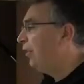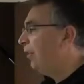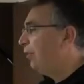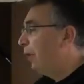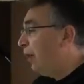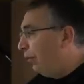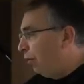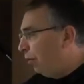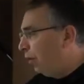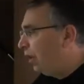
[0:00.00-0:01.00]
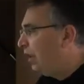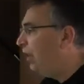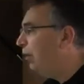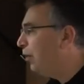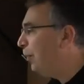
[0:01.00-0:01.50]
it's got this wonderful
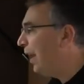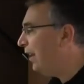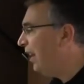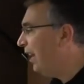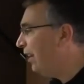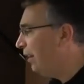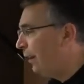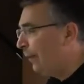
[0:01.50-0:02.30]
huge bed here.